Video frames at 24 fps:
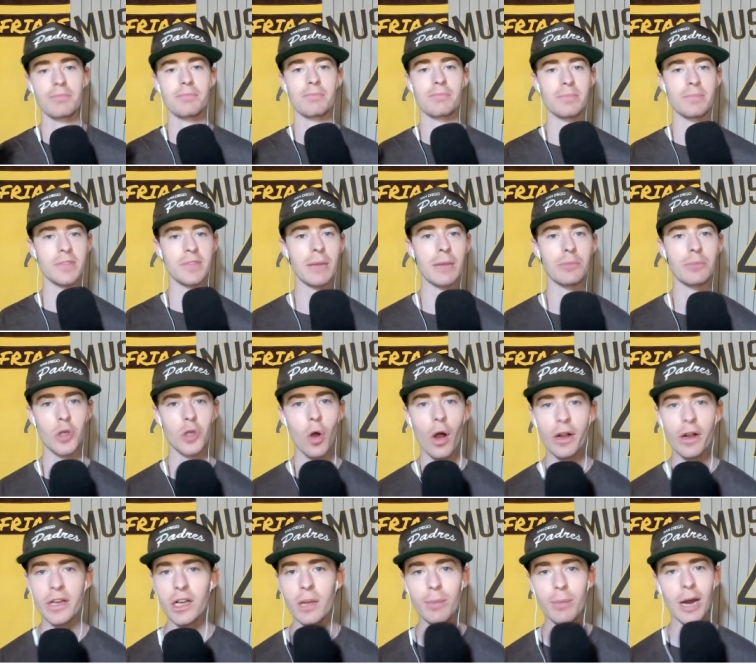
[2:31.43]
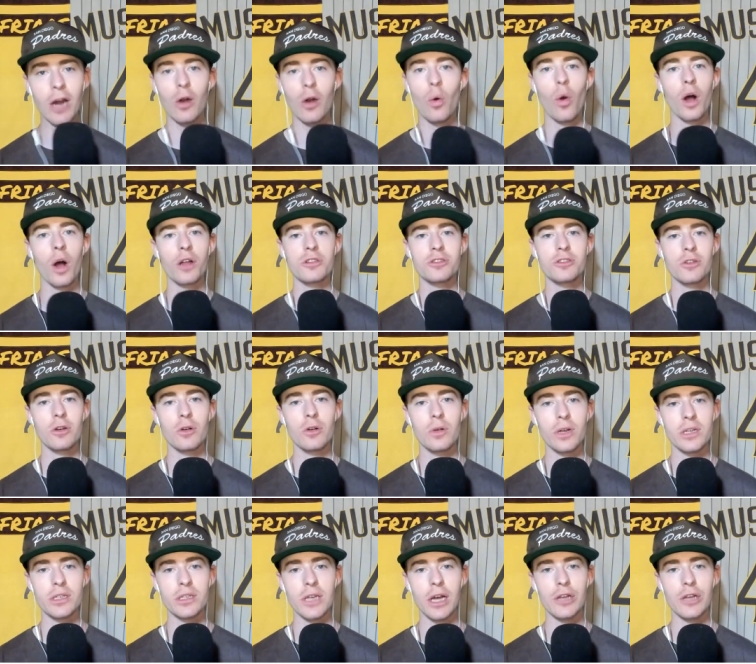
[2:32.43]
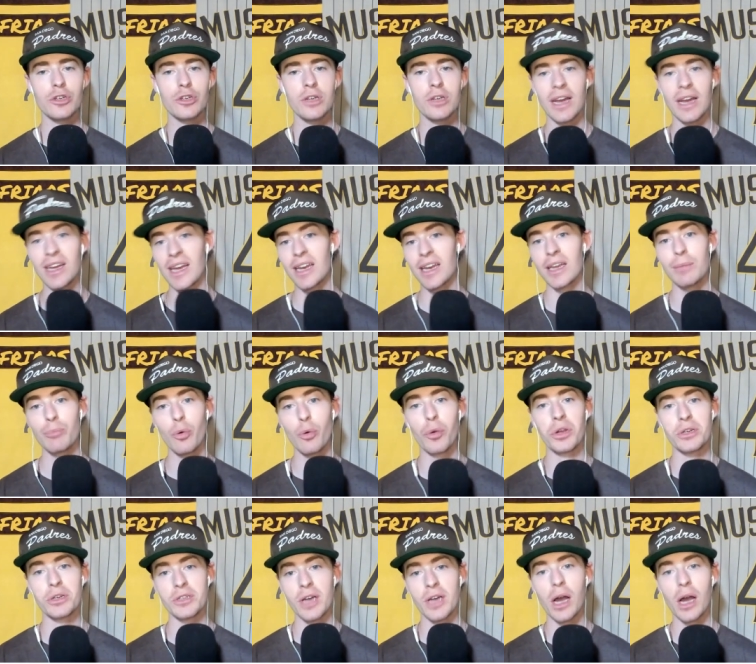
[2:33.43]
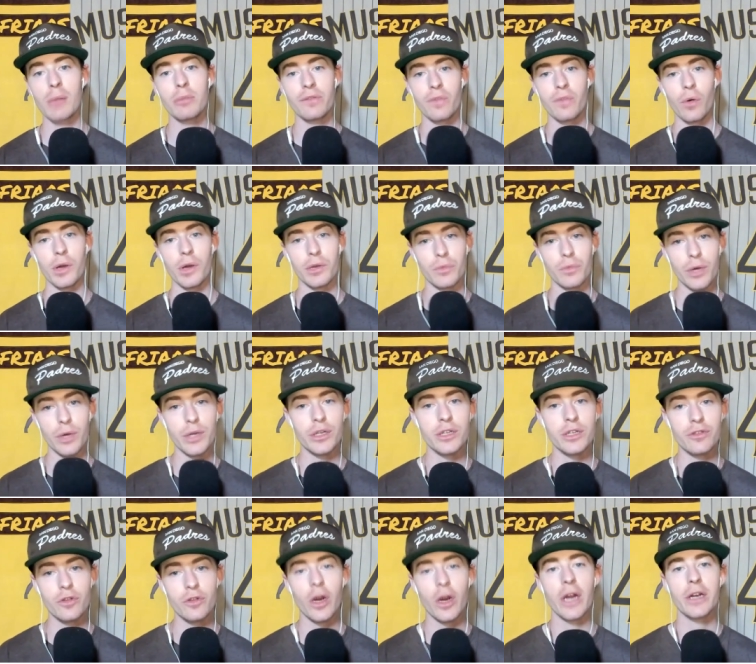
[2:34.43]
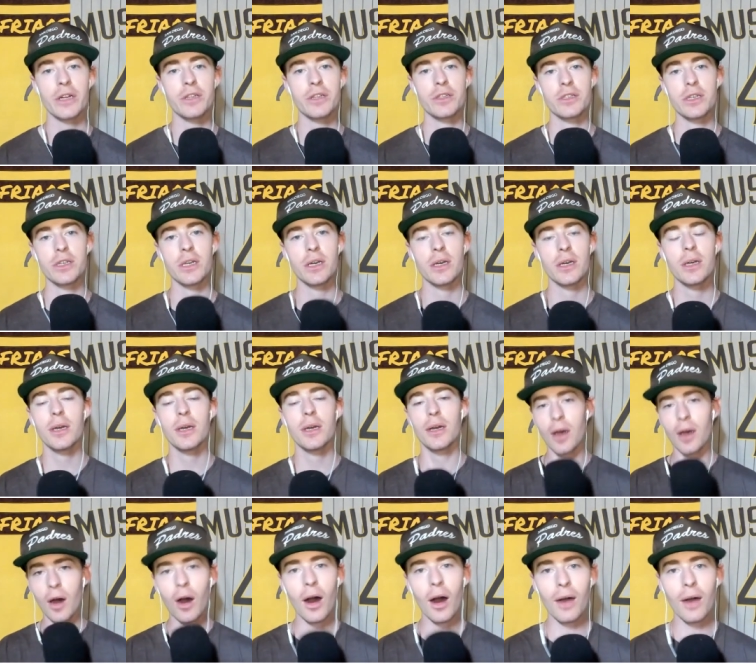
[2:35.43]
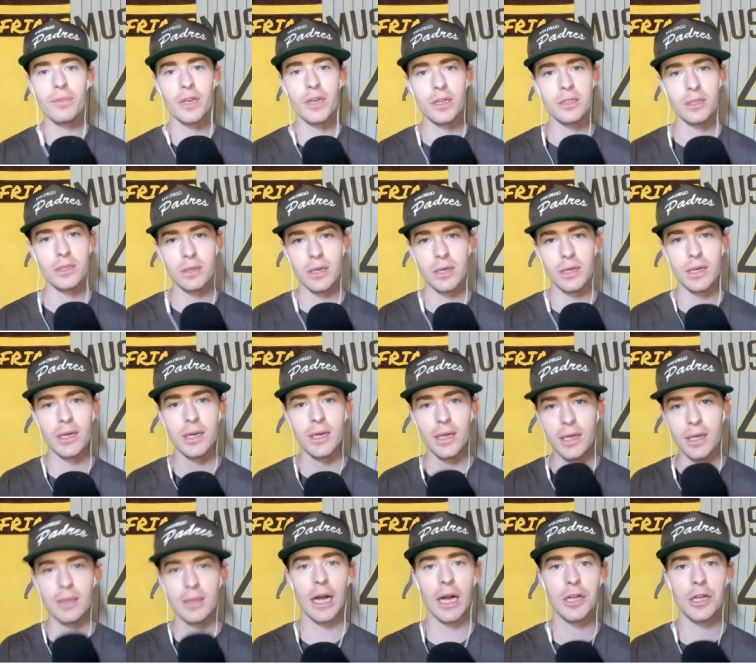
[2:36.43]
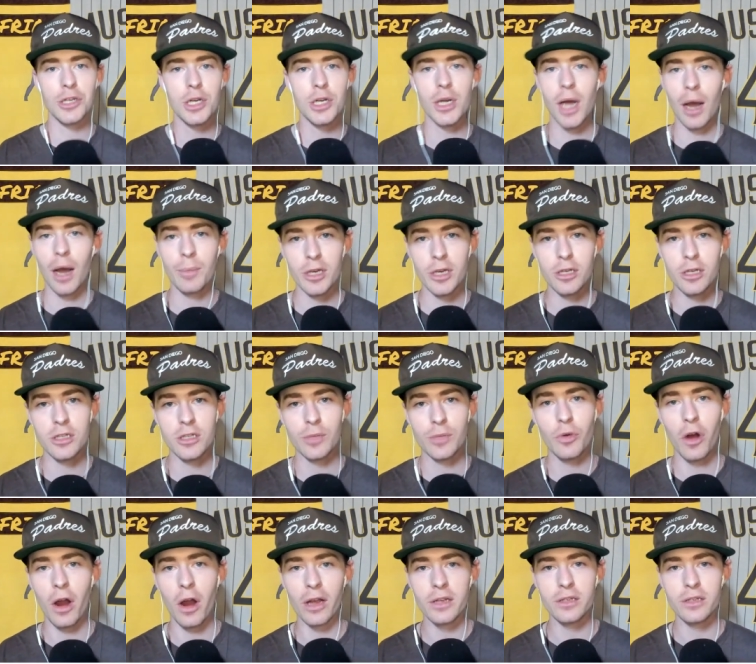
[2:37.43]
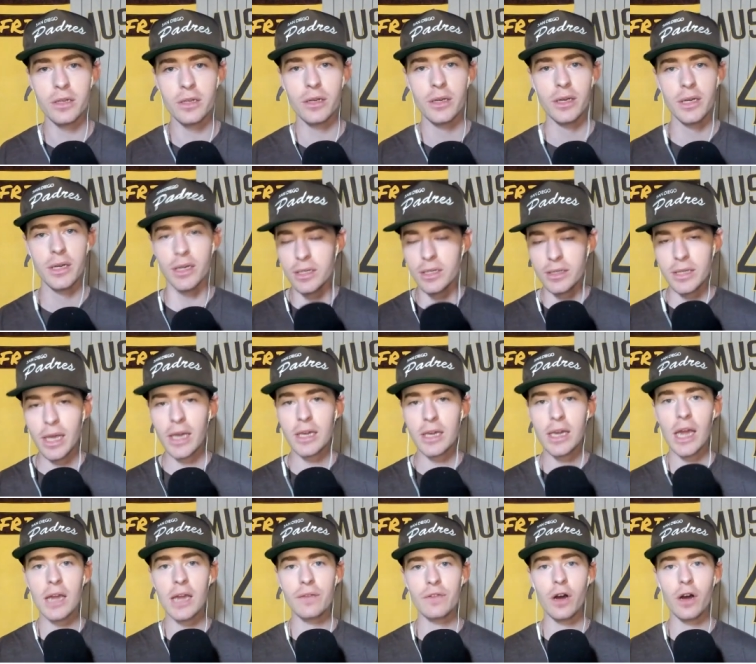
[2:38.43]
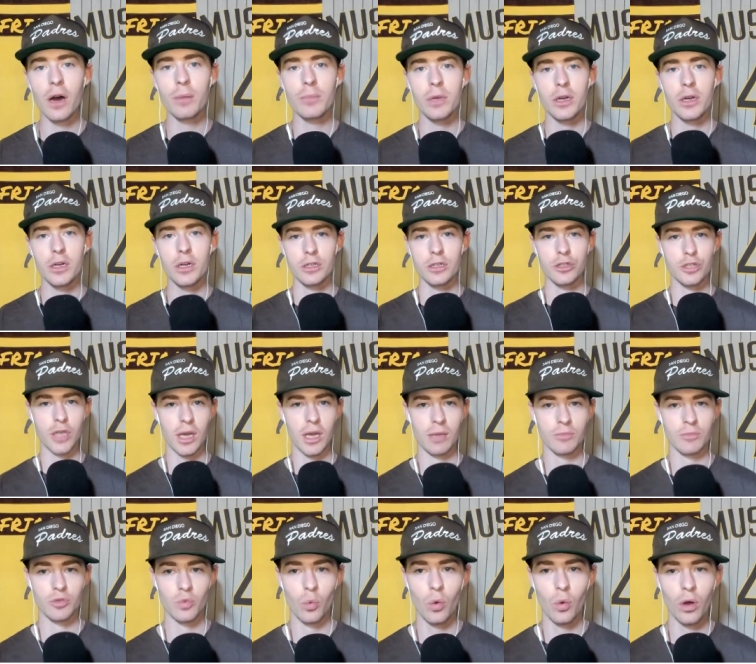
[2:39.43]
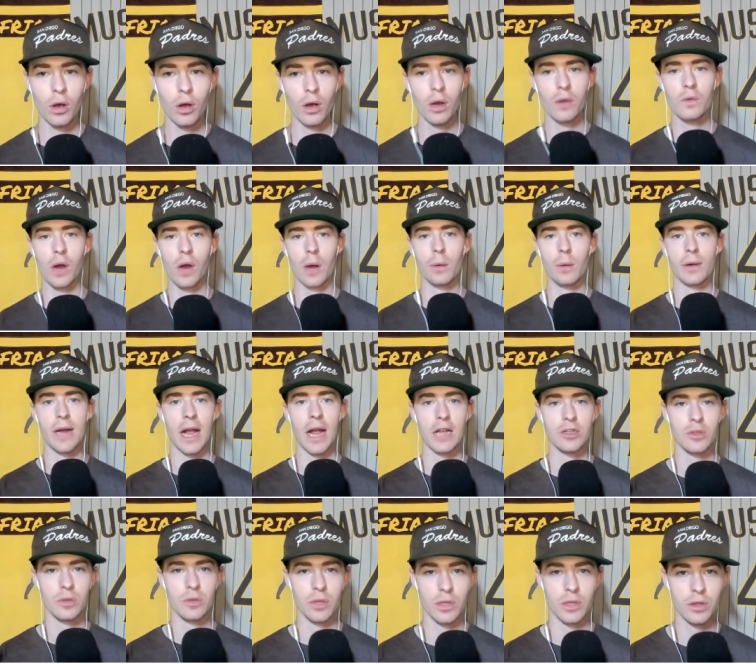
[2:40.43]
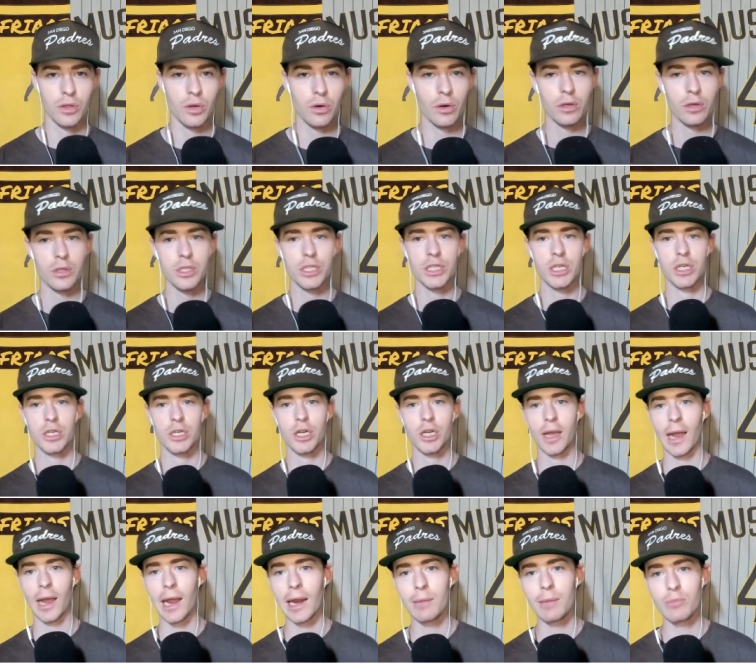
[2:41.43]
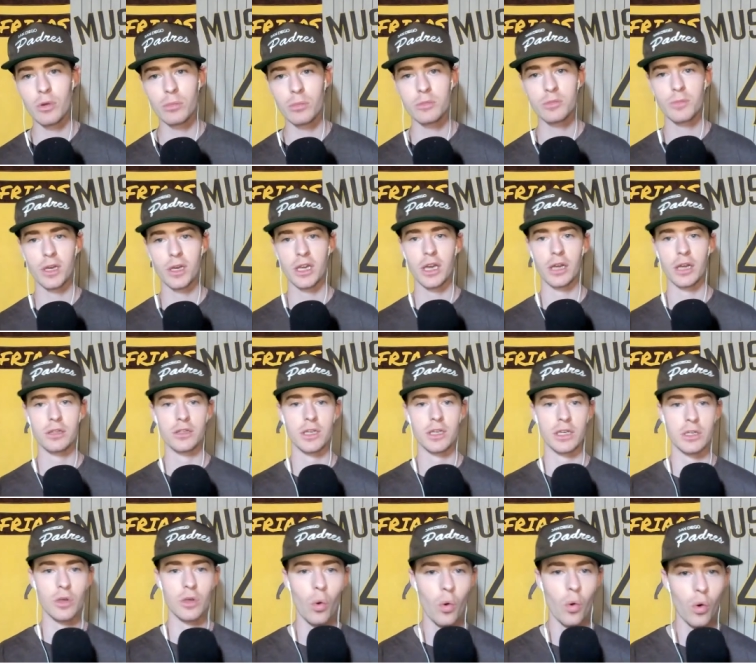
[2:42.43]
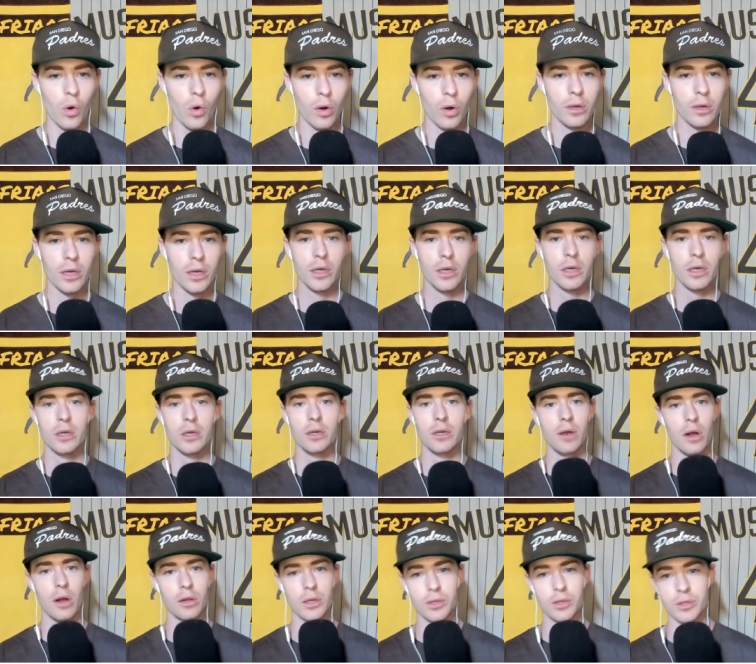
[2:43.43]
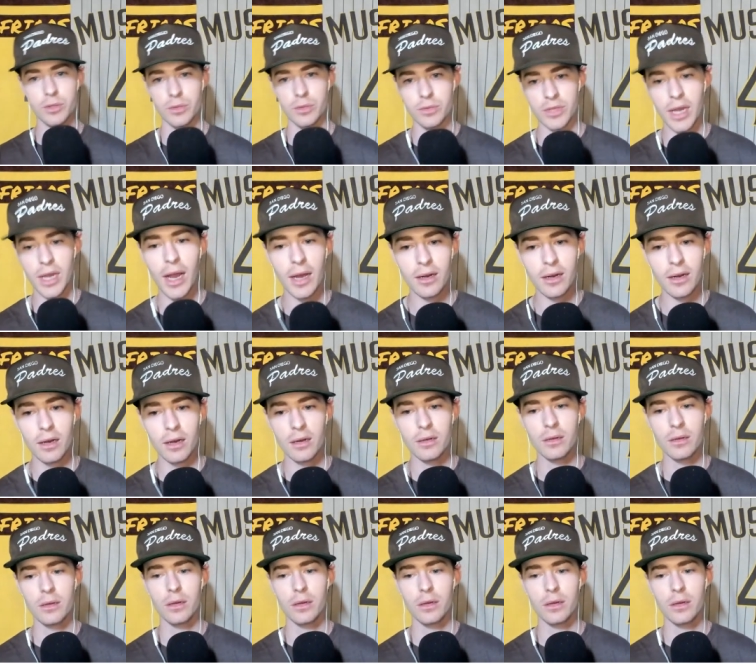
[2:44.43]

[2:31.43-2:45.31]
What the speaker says: them talking about a Juan Soto extension at any point in time before he reaches free agency, obviously, that should not be a surprise. They gave up James Wood, Robert Hassel III, C.J. Abrams, Mackenzie Gore, Yarlin Susanna.